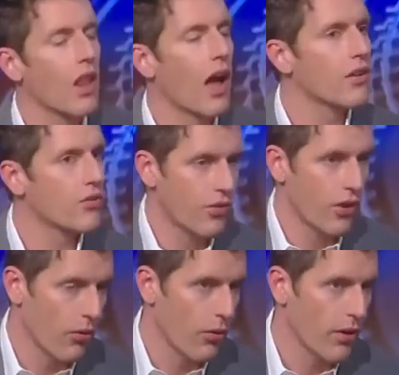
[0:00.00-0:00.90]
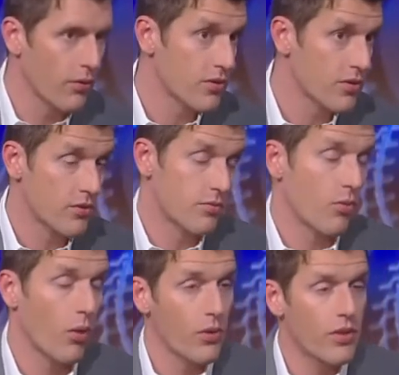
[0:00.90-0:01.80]
the lion's share away, which is
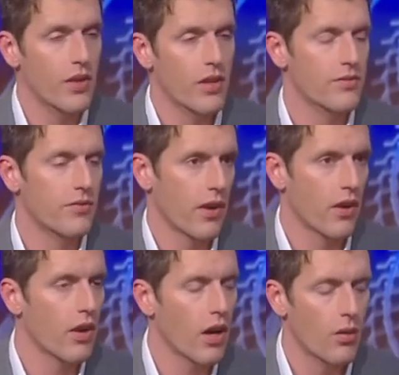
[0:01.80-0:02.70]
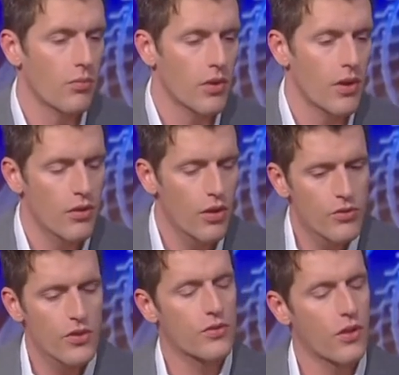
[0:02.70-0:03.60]
what we think is fair, and
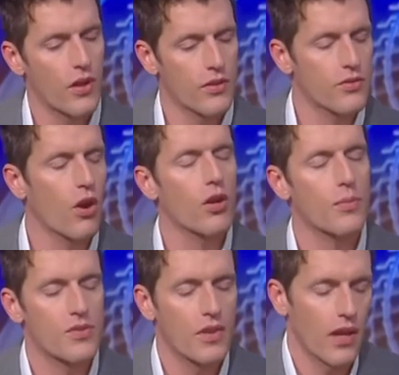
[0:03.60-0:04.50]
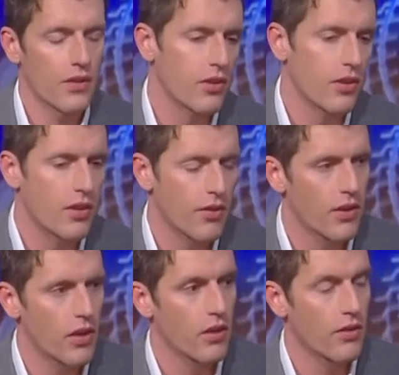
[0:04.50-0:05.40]
you see startups actually
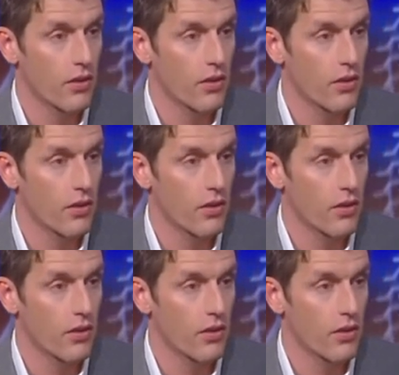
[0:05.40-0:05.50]
giving